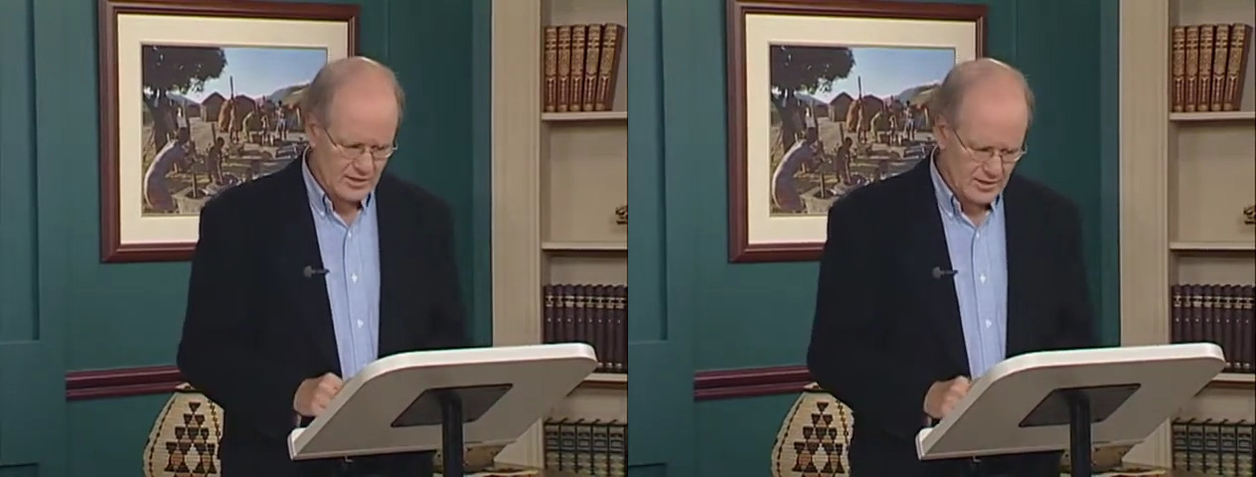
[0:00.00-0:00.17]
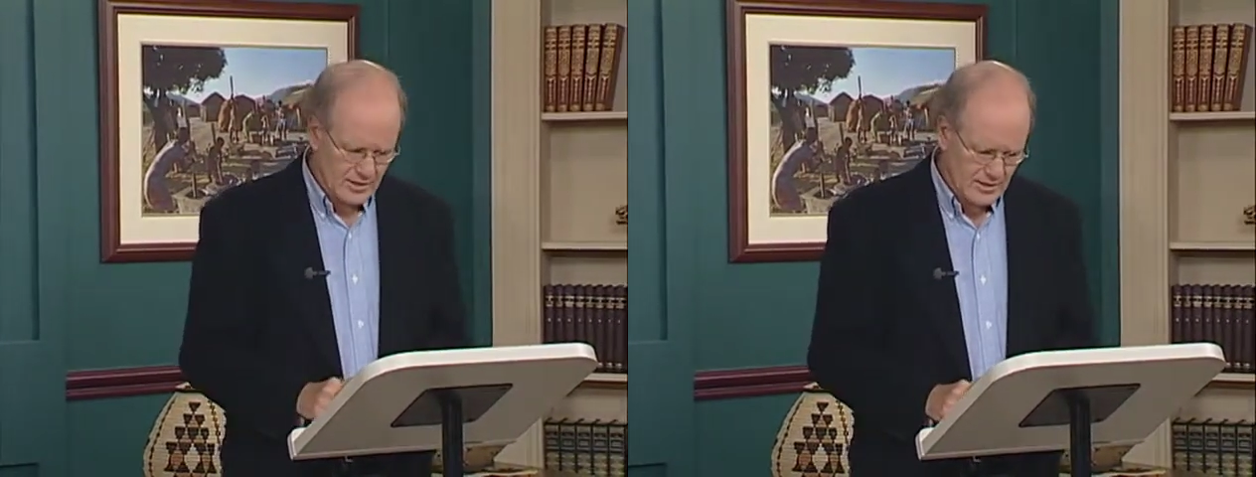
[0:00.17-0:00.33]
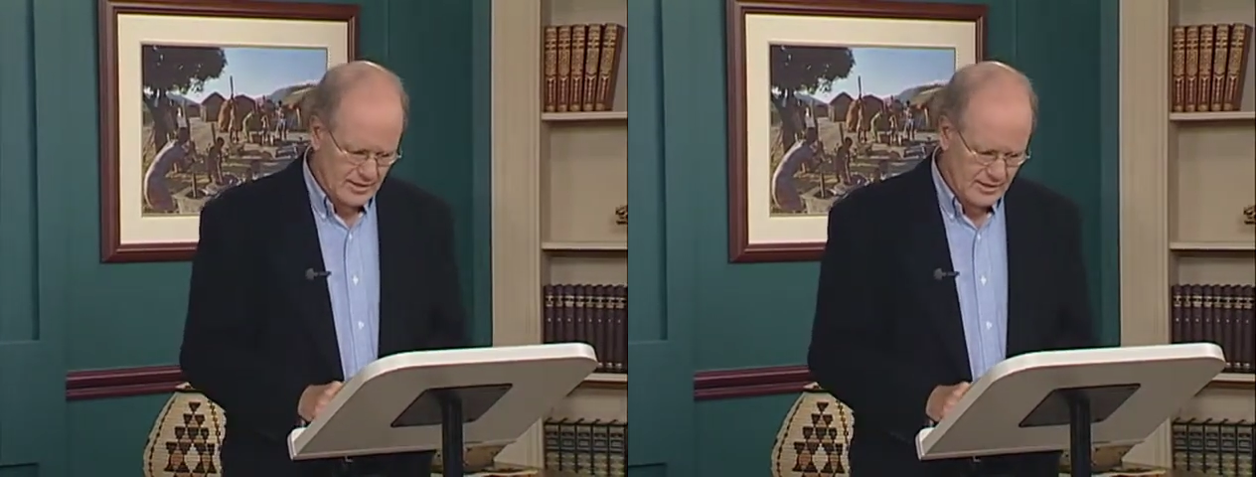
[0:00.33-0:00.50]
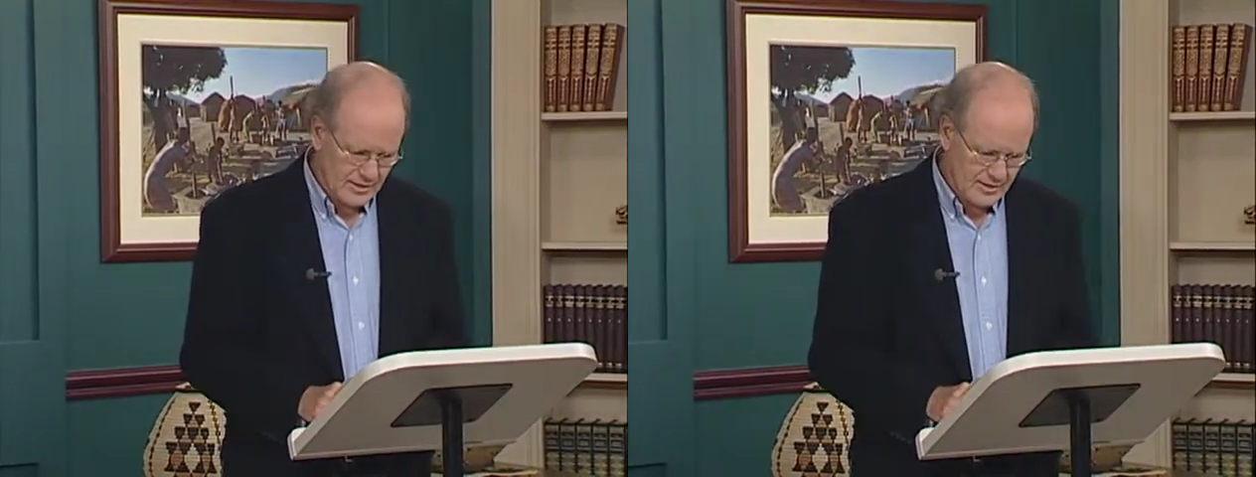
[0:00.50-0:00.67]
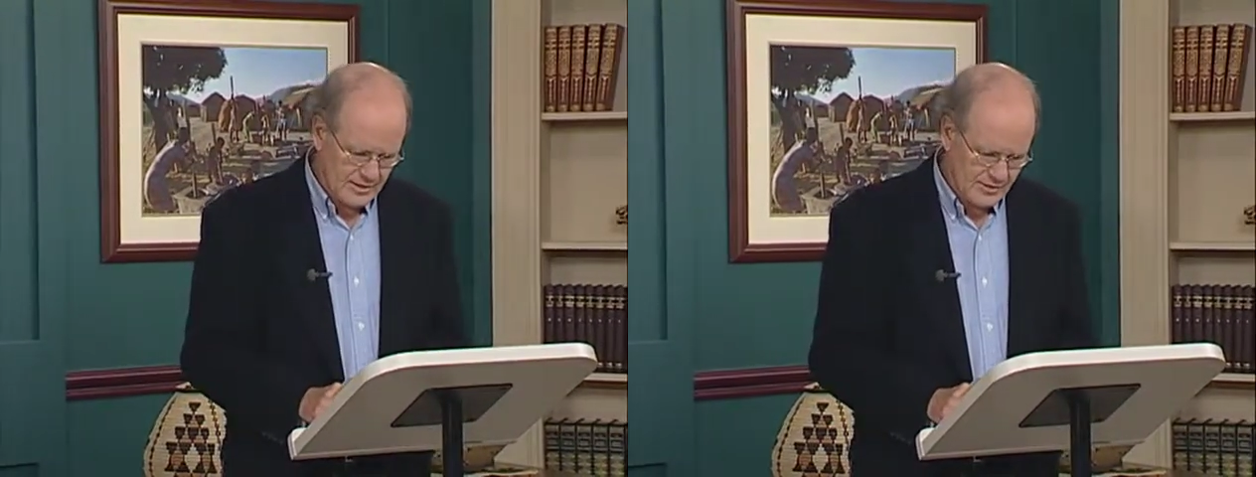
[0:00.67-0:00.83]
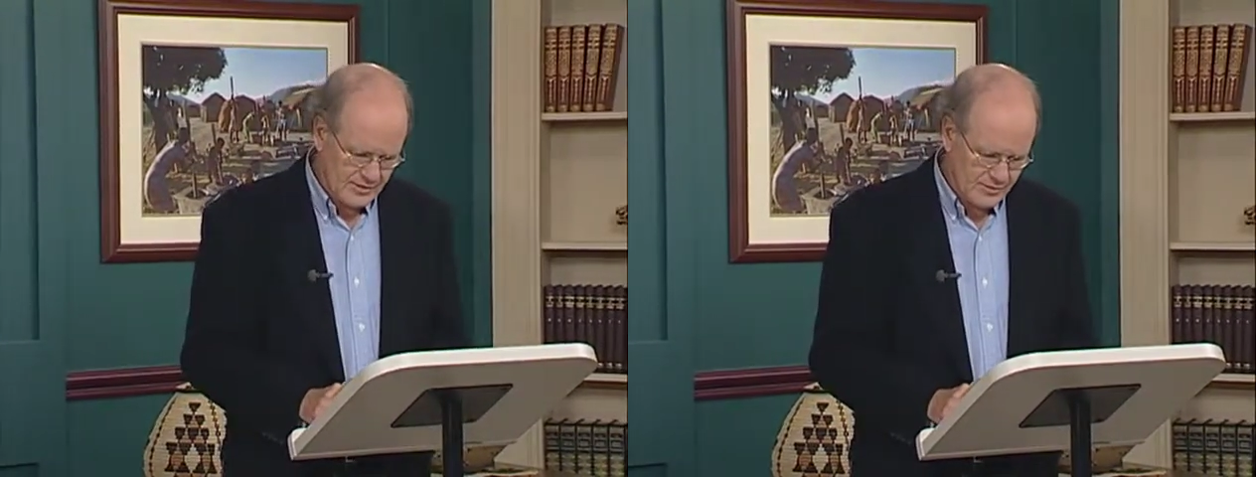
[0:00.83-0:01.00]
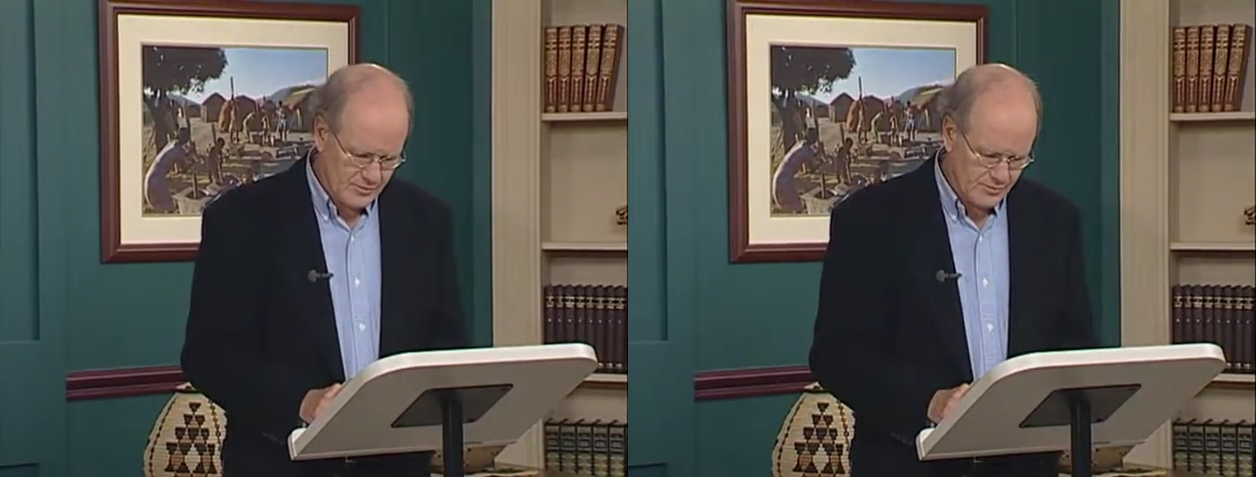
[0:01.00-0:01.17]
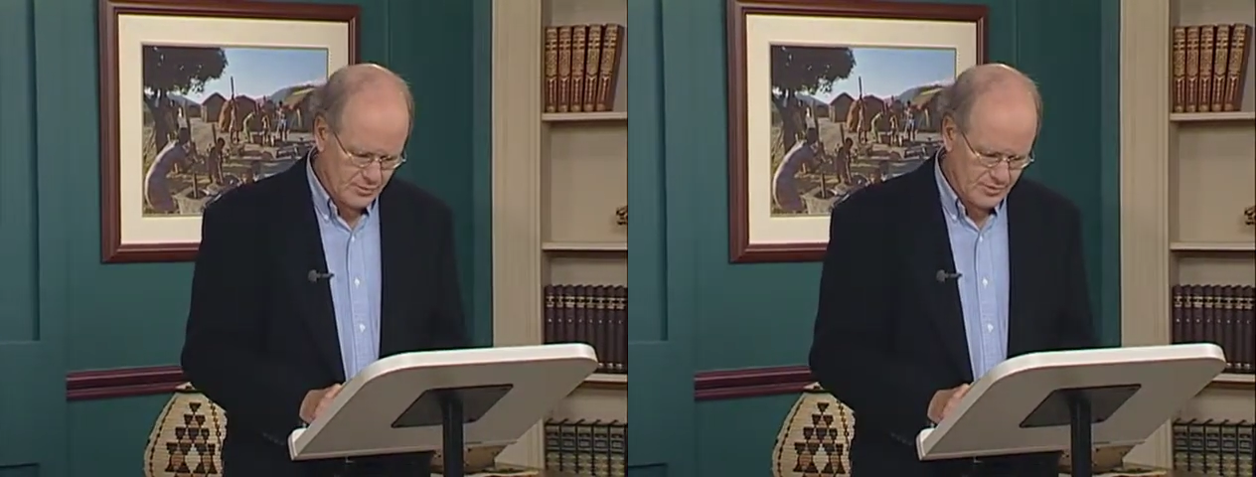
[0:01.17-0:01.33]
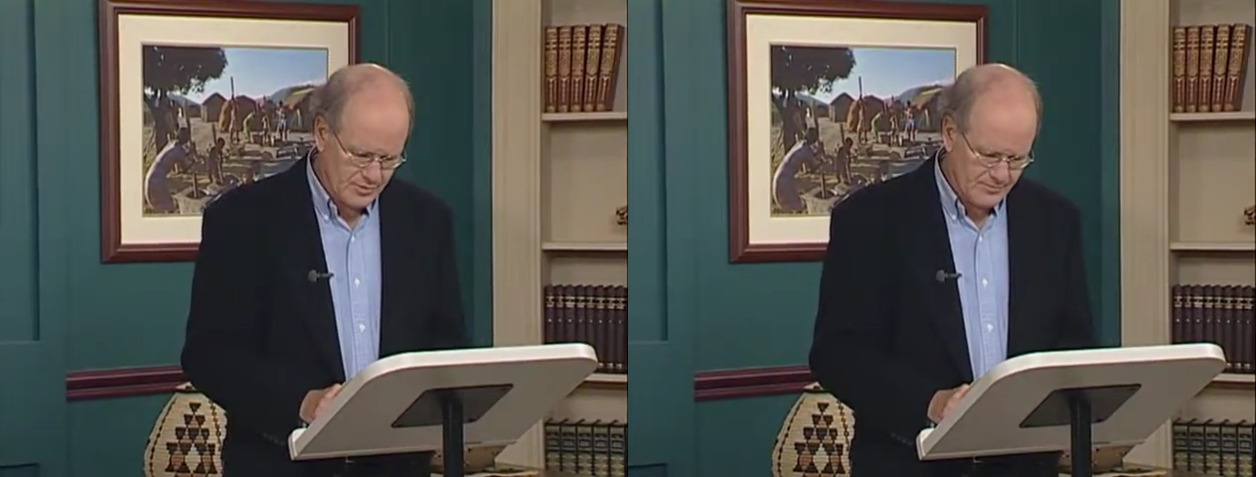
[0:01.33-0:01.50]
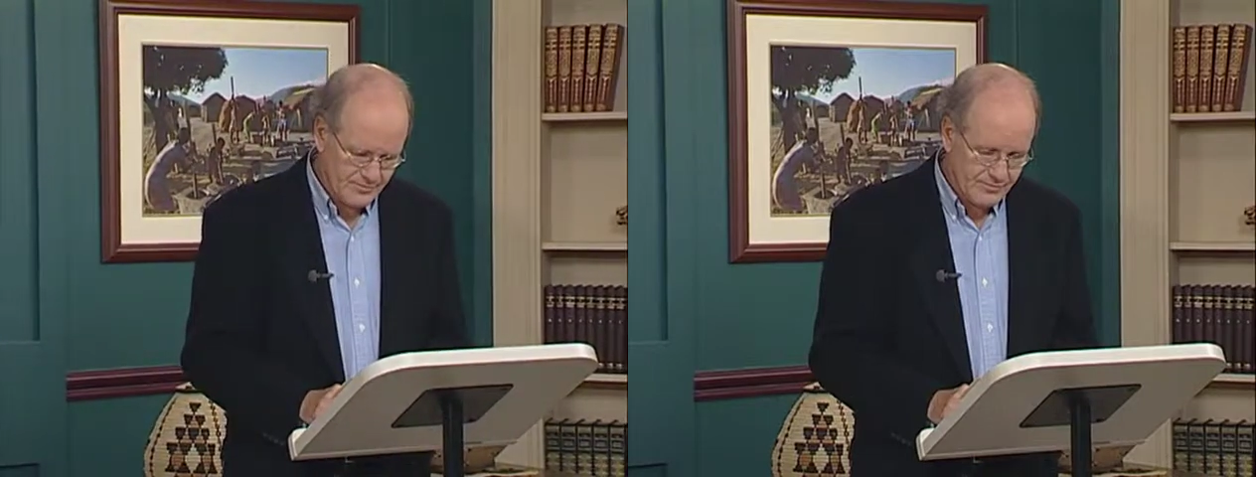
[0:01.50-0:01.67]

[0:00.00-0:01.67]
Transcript: and so forth.